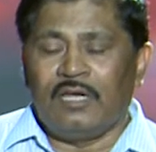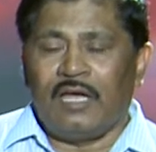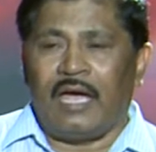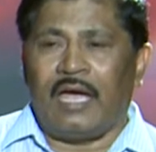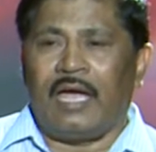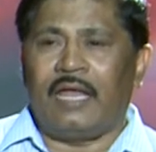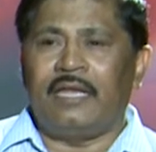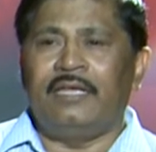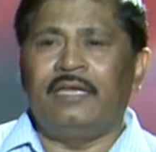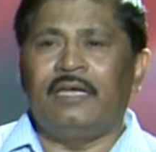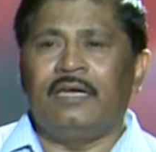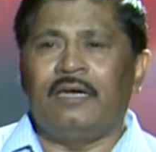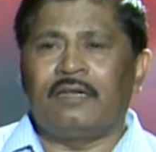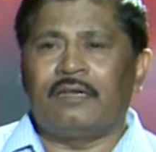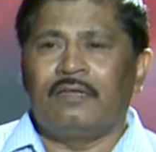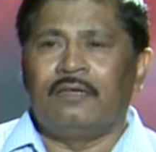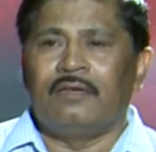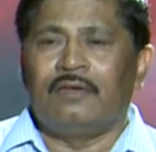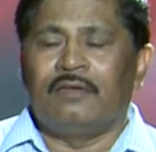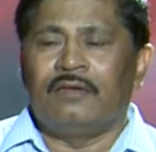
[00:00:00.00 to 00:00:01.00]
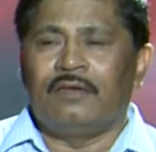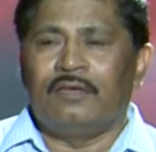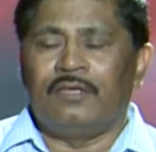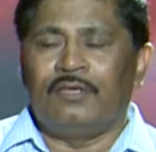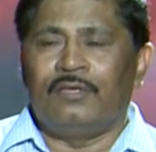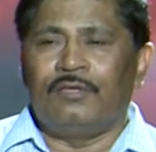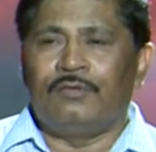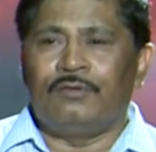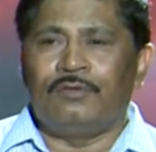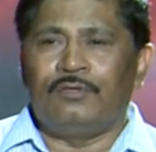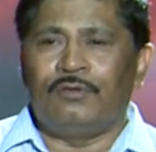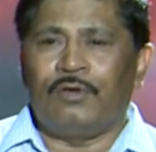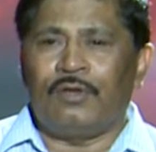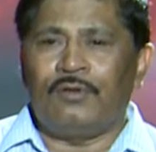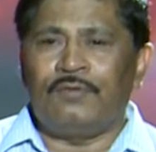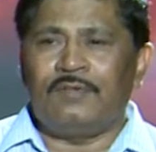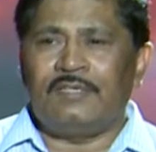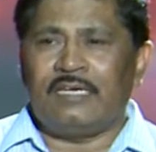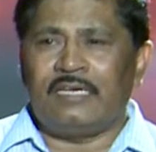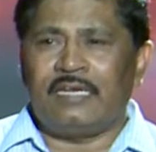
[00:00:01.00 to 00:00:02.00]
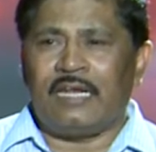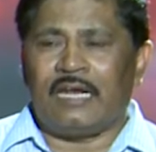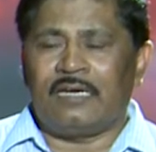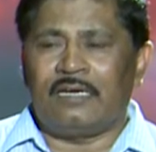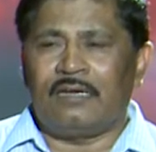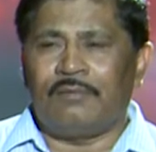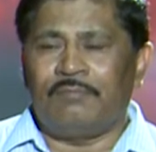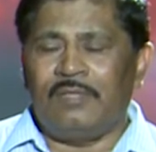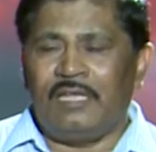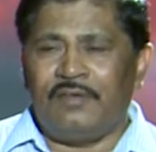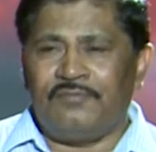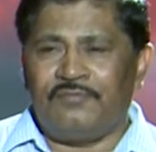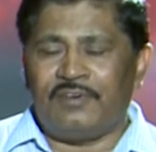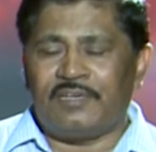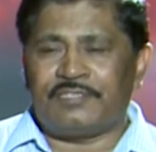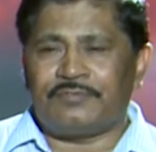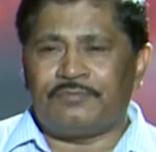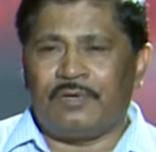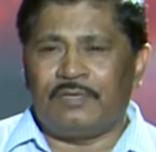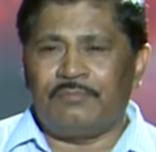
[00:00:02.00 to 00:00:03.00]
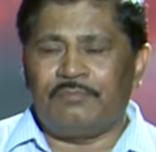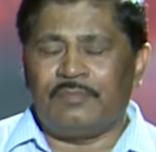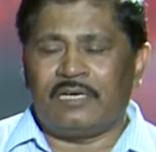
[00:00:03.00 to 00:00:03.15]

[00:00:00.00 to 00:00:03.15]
and here you are using randomly first one,